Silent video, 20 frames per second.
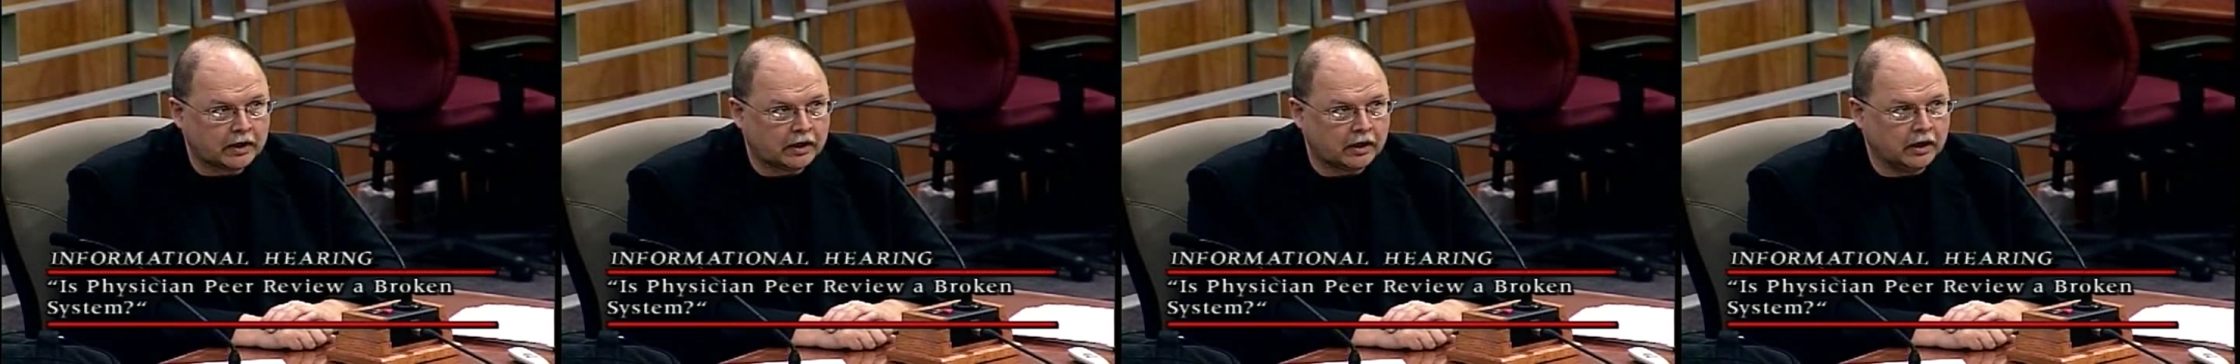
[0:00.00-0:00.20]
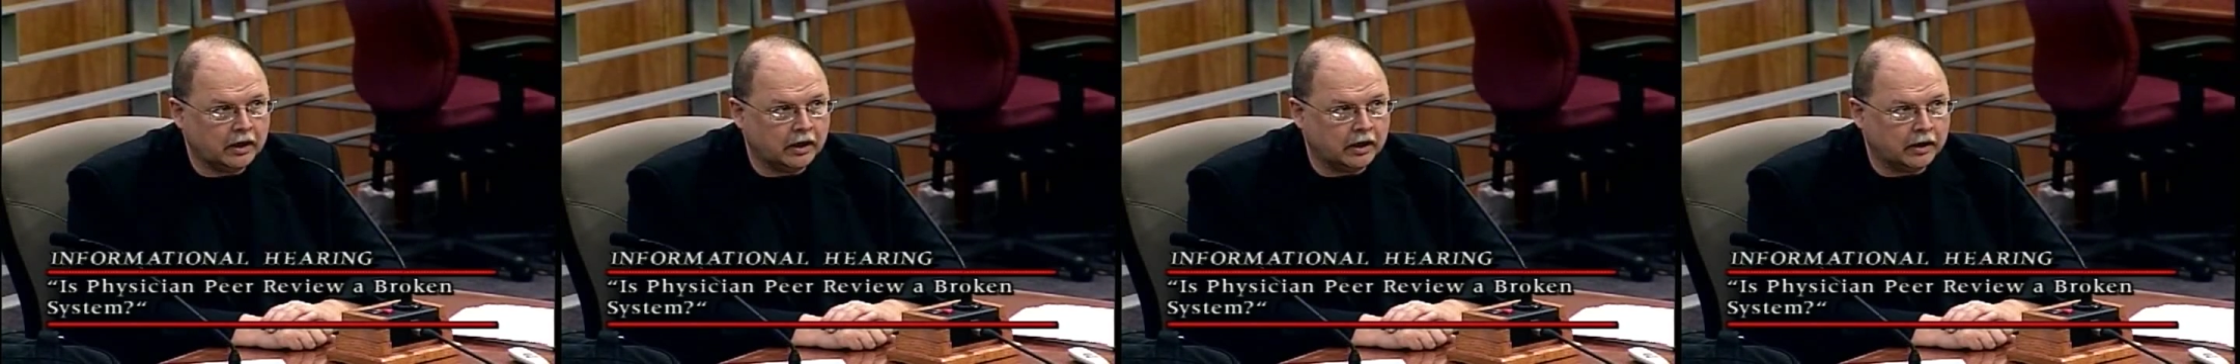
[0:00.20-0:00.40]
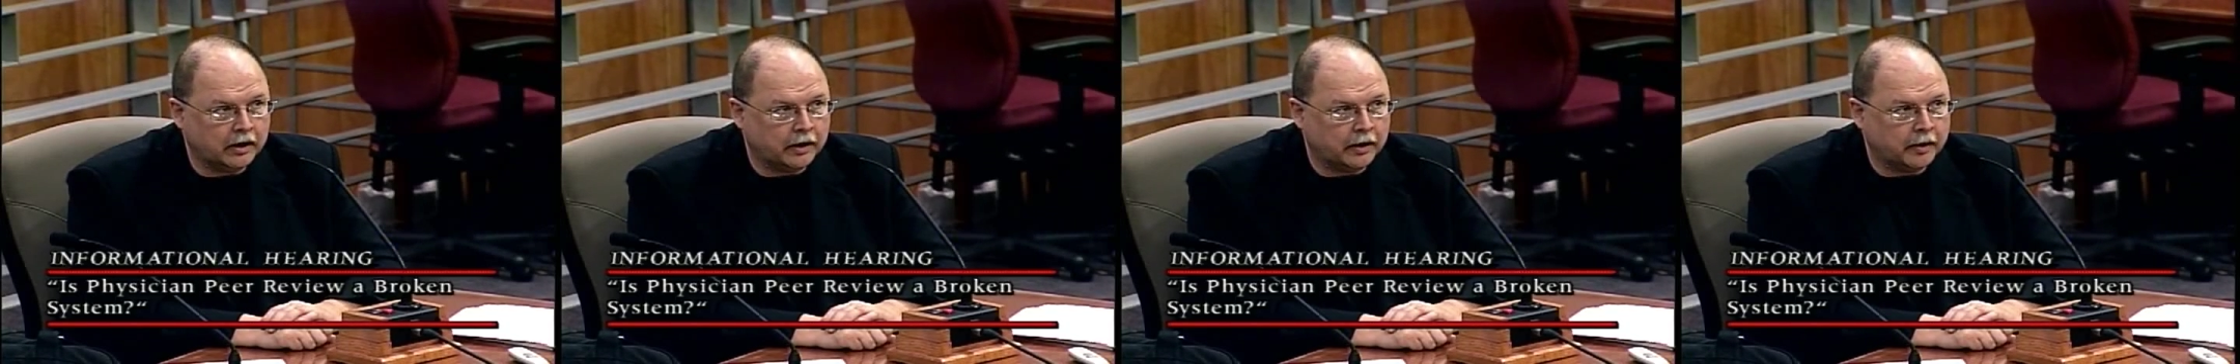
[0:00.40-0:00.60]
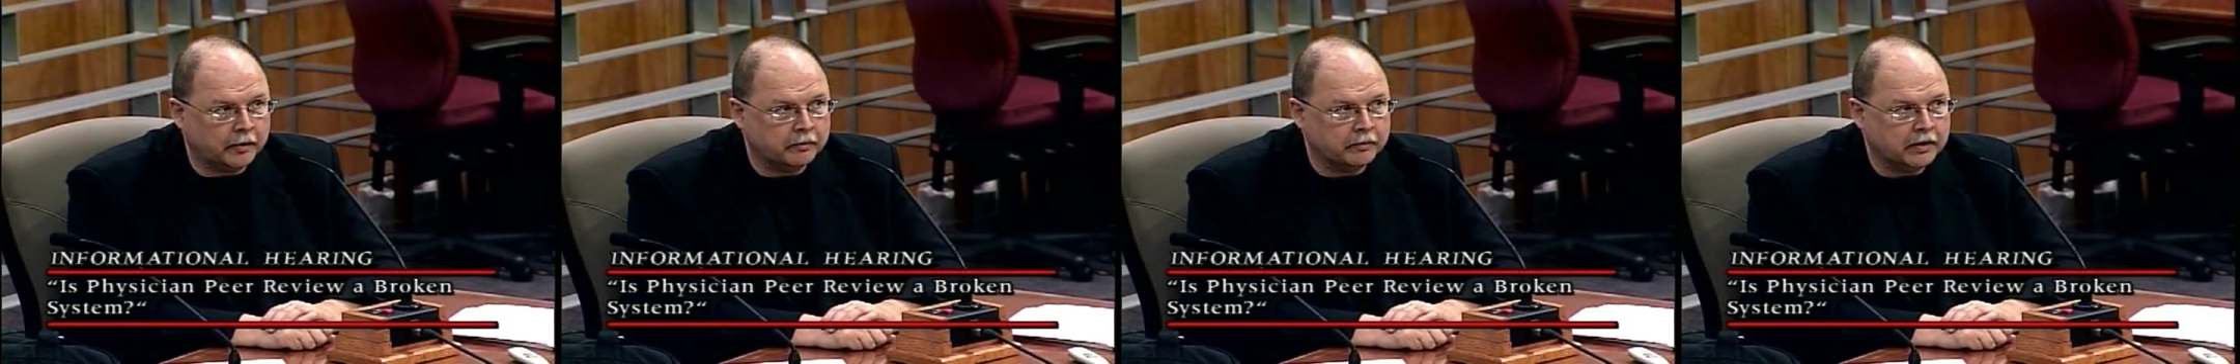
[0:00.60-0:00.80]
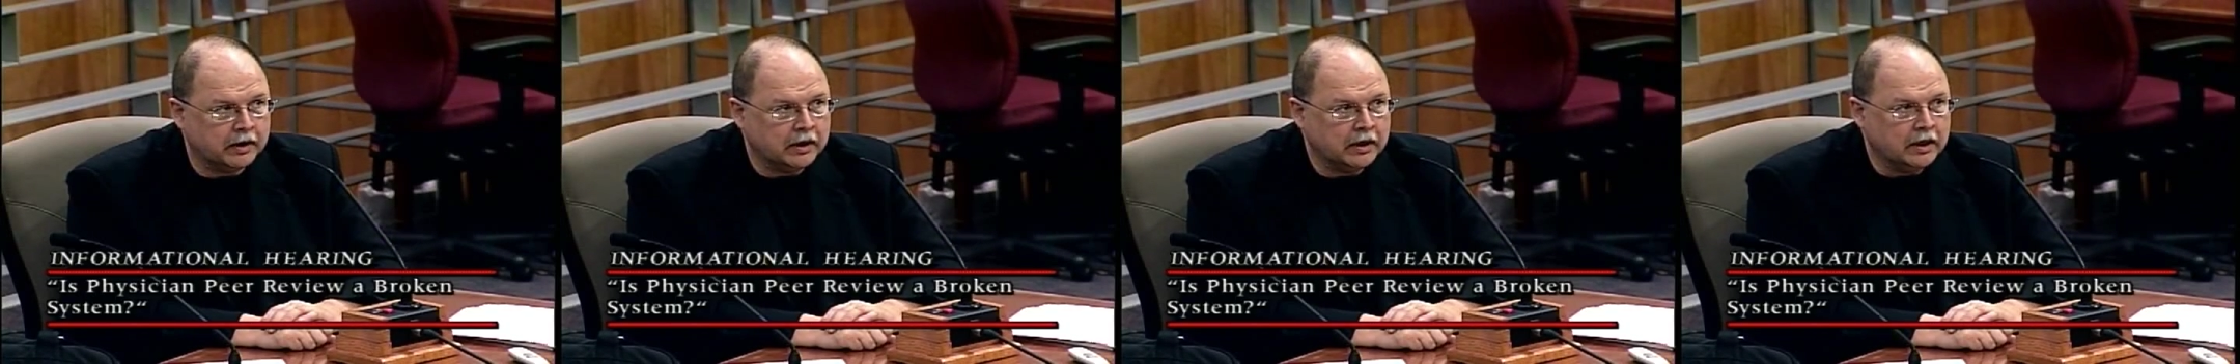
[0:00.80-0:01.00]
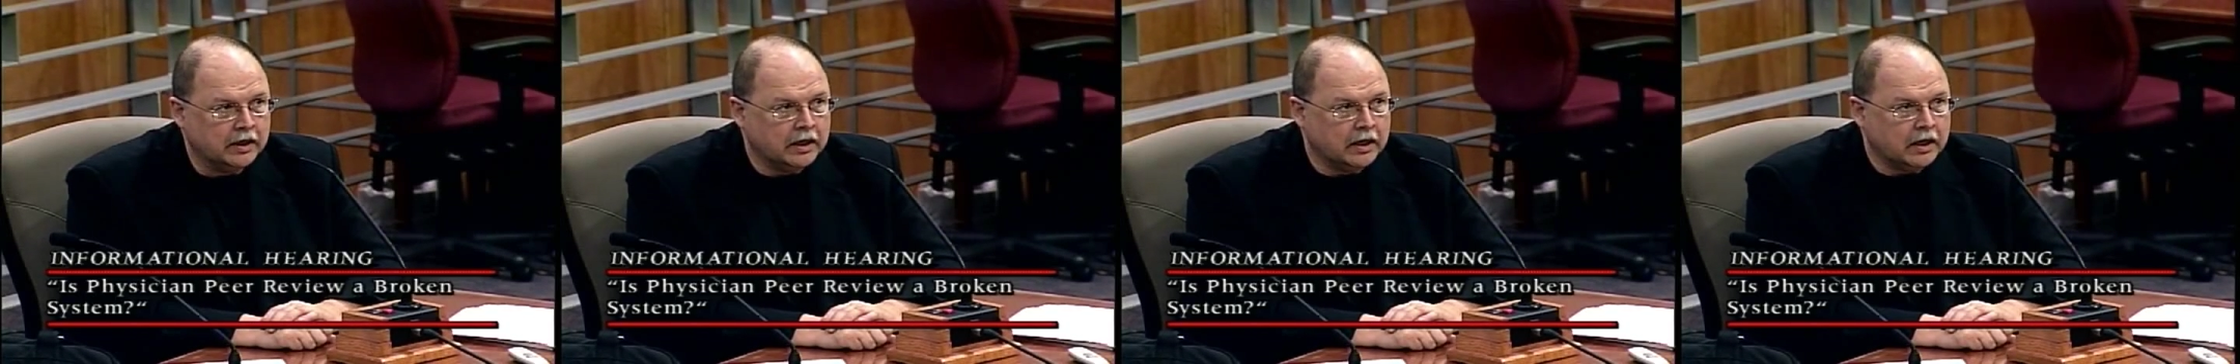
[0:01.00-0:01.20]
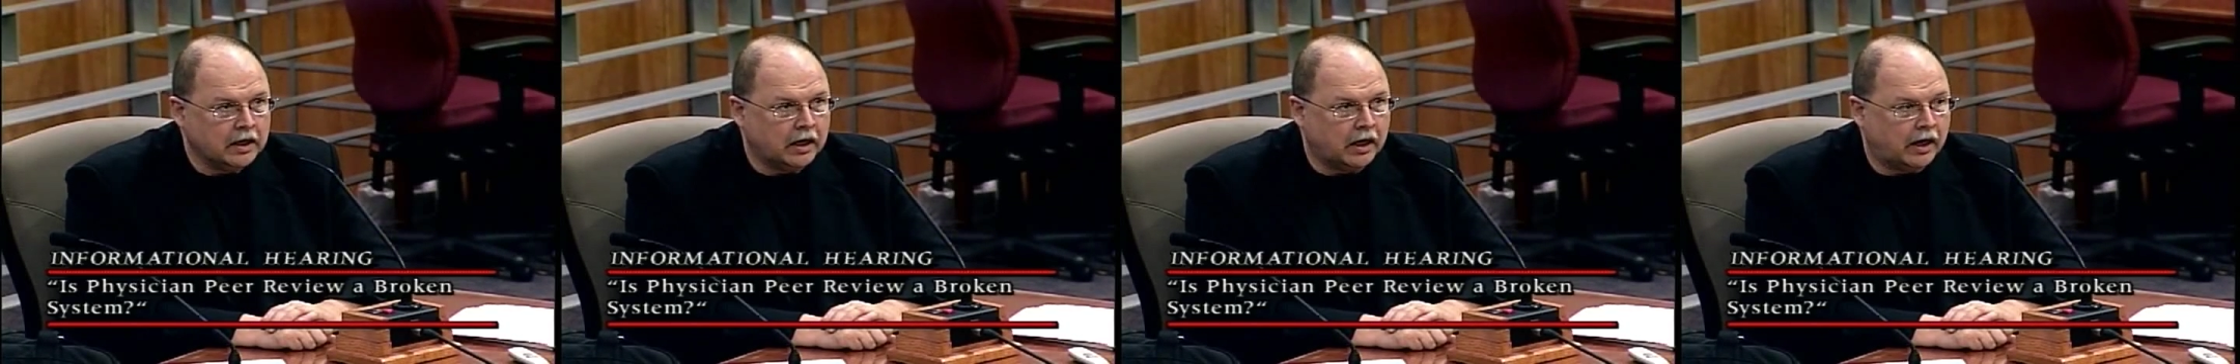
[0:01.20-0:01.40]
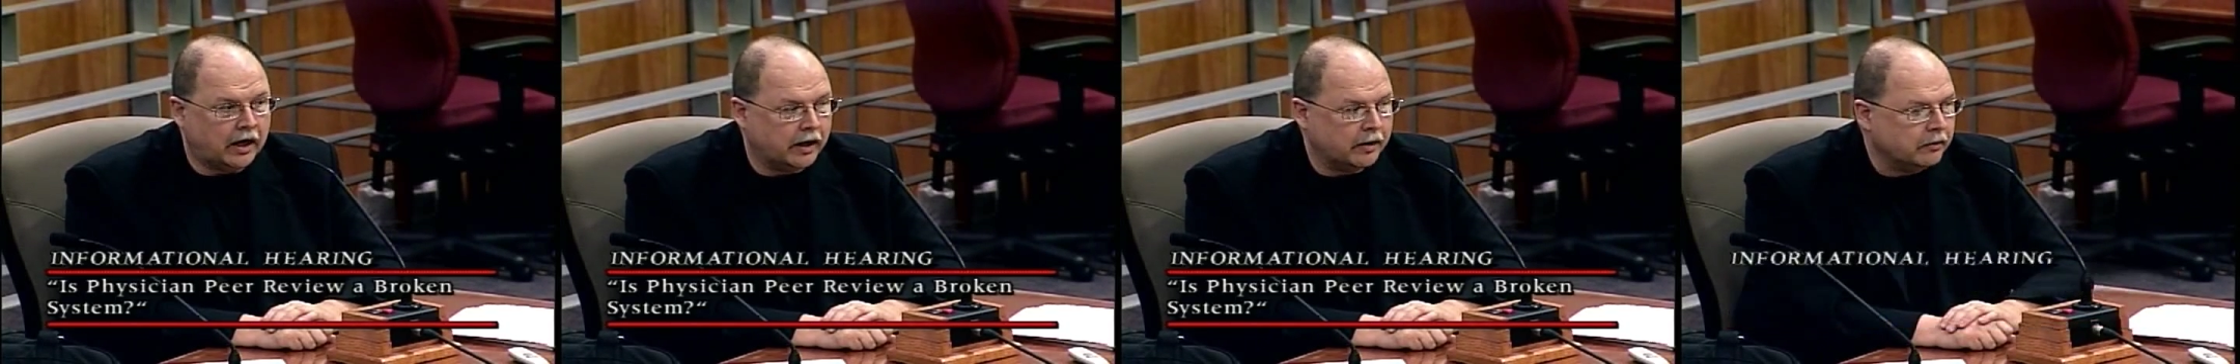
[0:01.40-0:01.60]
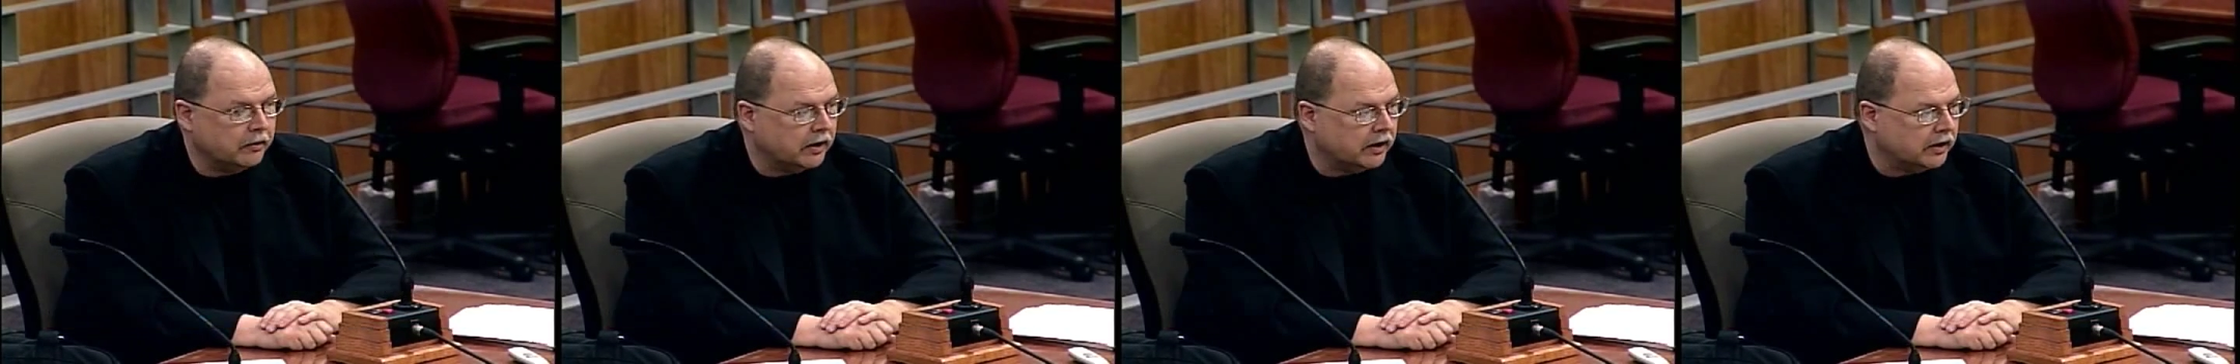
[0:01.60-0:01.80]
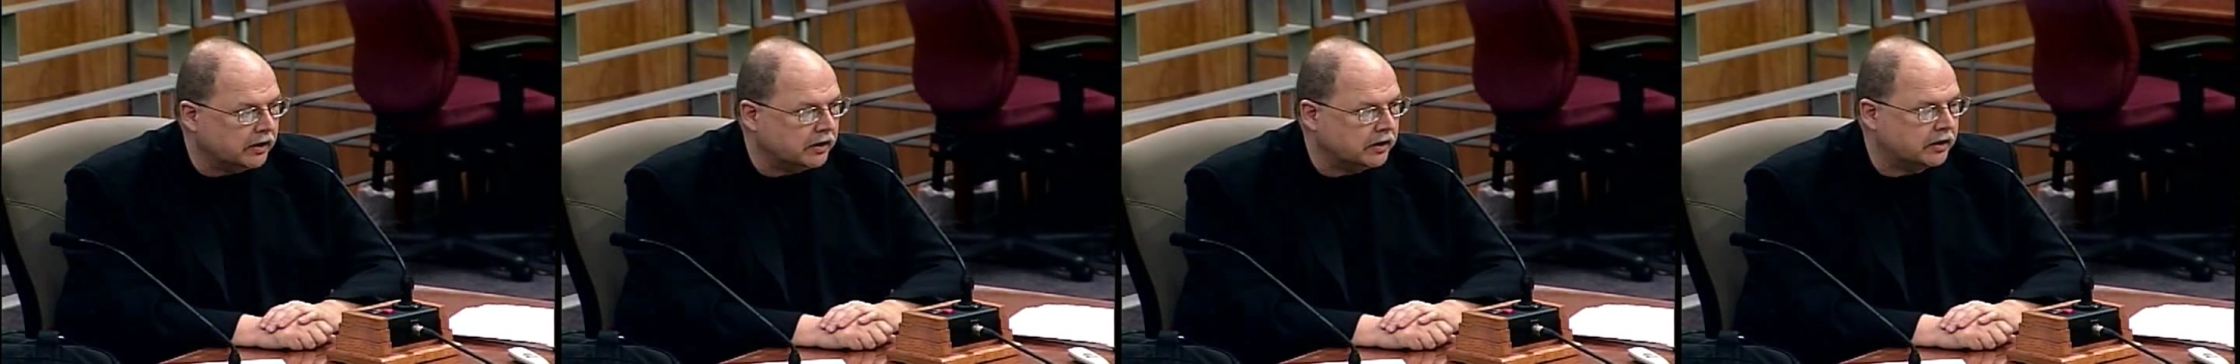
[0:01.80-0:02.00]
I
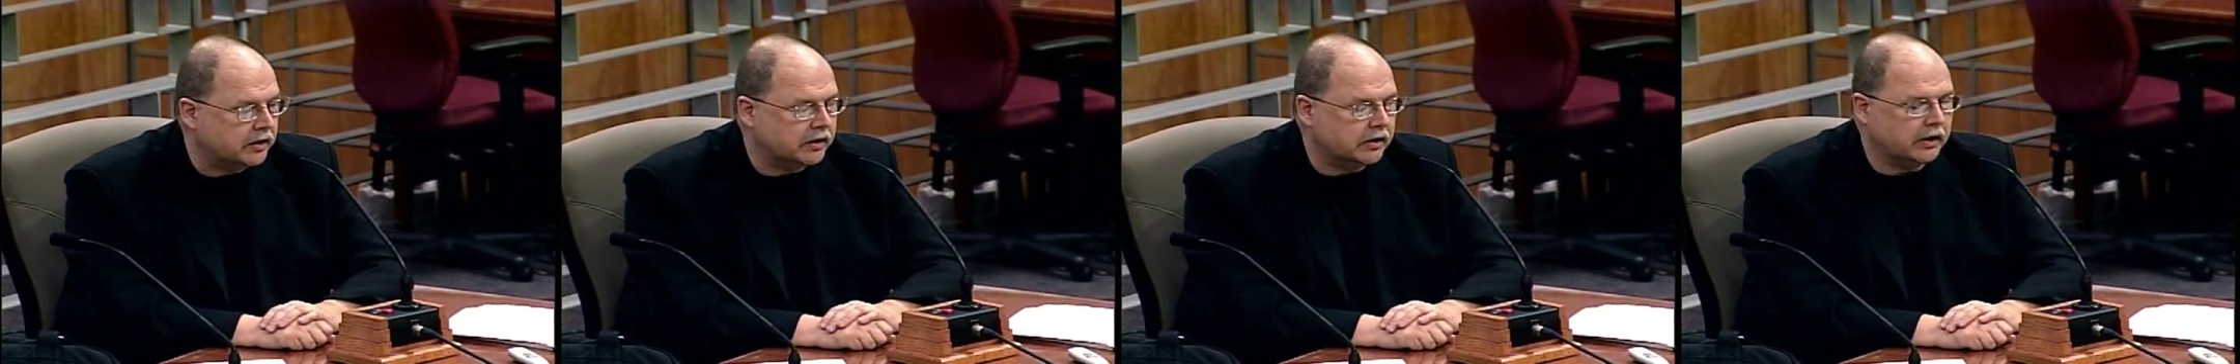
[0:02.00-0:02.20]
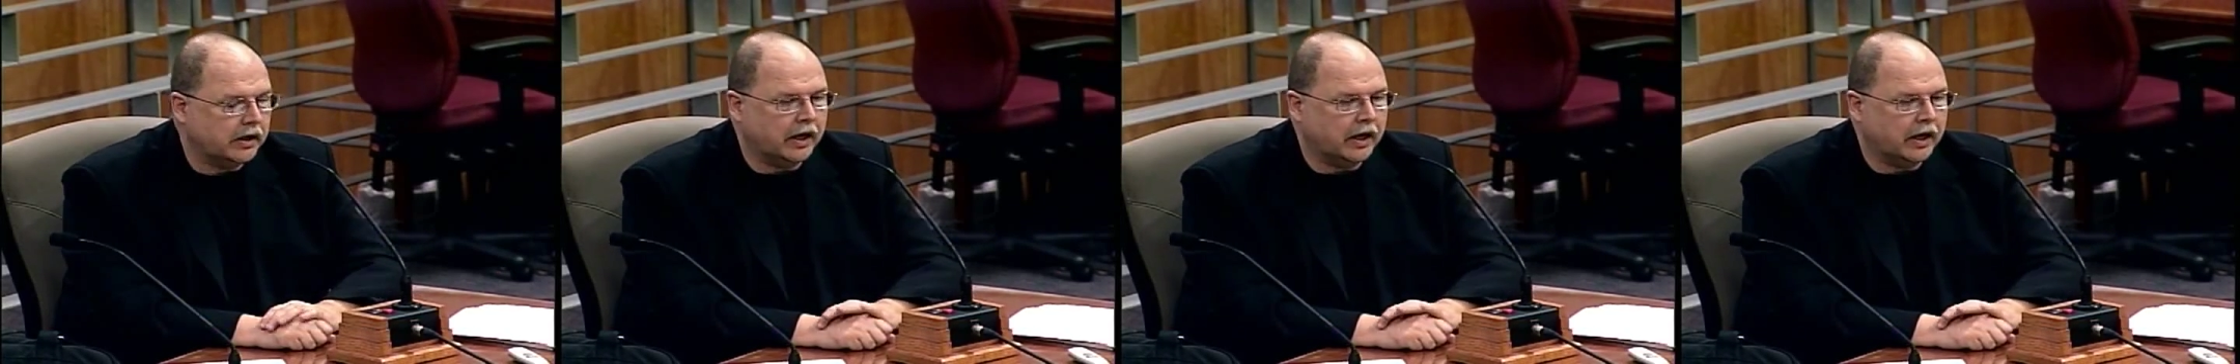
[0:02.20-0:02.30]
was